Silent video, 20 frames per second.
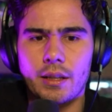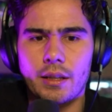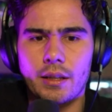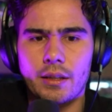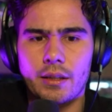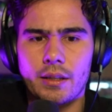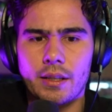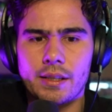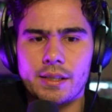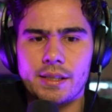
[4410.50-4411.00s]

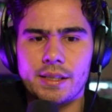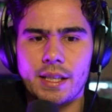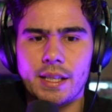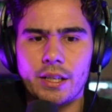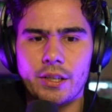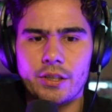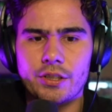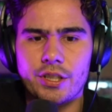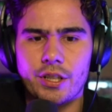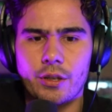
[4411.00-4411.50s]

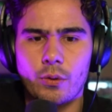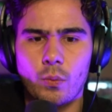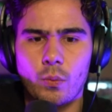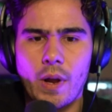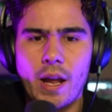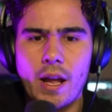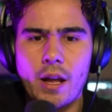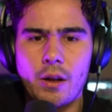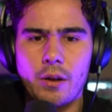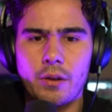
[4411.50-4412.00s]
Zinger chair,
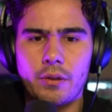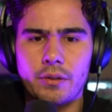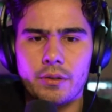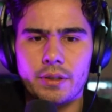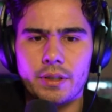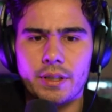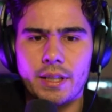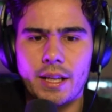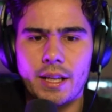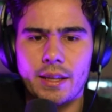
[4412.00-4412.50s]
wow.
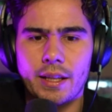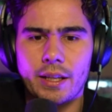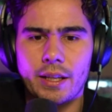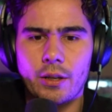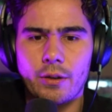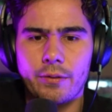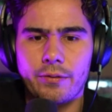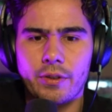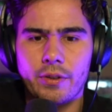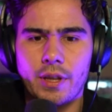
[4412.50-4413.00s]
Yeah, they
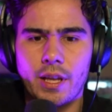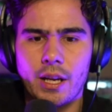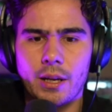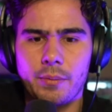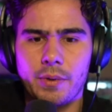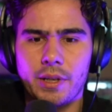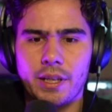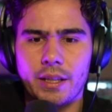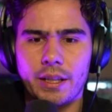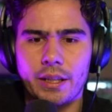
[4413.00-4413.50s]
go for a lot of
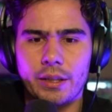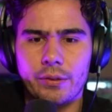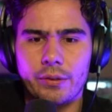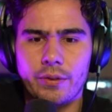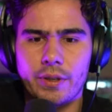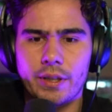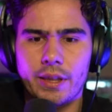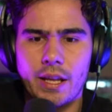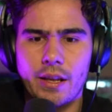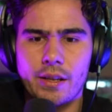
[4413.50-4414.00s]
money, like
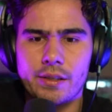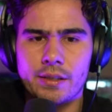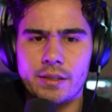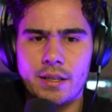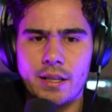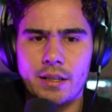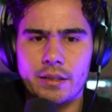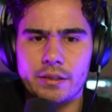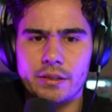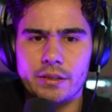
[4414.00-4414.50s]

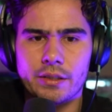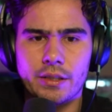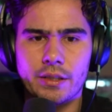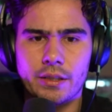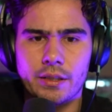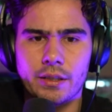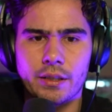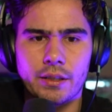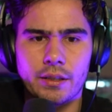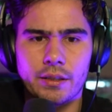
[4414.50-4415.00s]
$3,000.
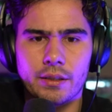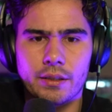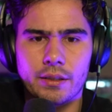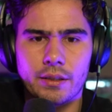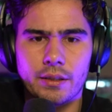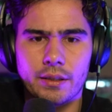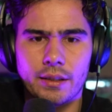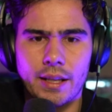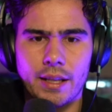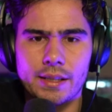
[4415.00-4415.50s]

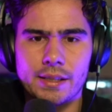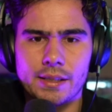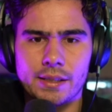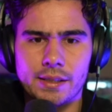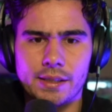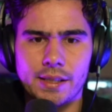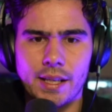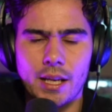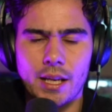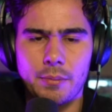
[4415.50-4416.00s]
That's
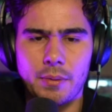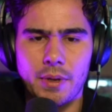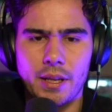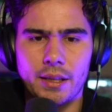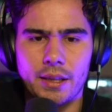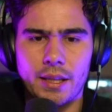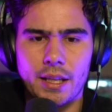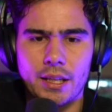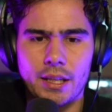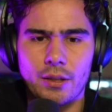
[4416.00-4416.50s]
insane, man.
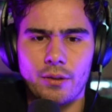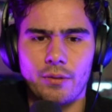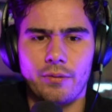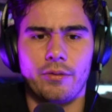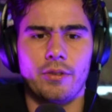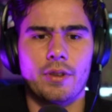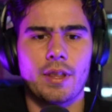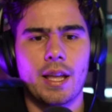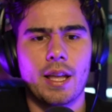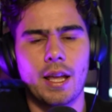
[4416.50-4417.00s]
Thank you
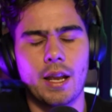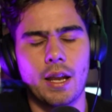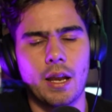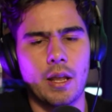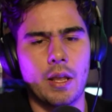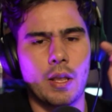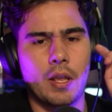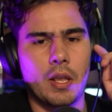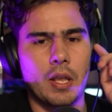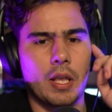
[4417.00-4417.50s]
for that.
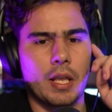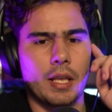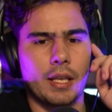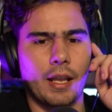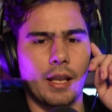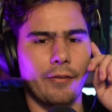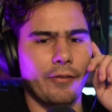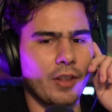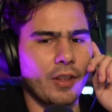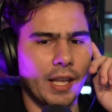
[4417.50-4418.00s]

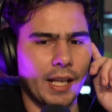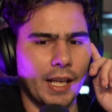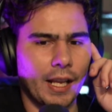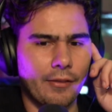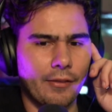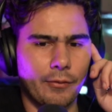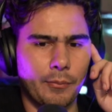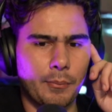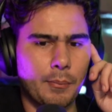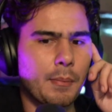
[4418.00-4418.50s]
I feel like
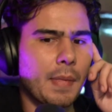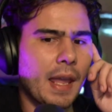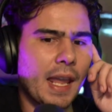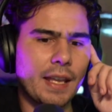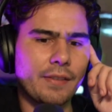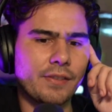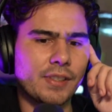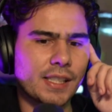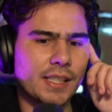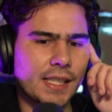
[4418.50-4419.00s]
may
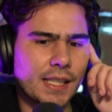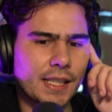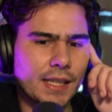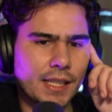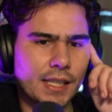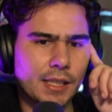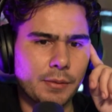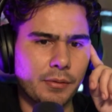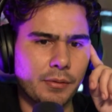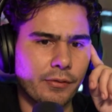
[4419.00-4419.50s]
have seen
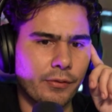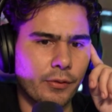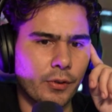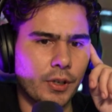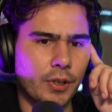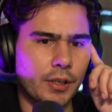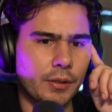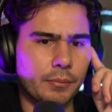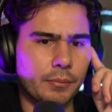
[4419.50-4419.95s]
these before,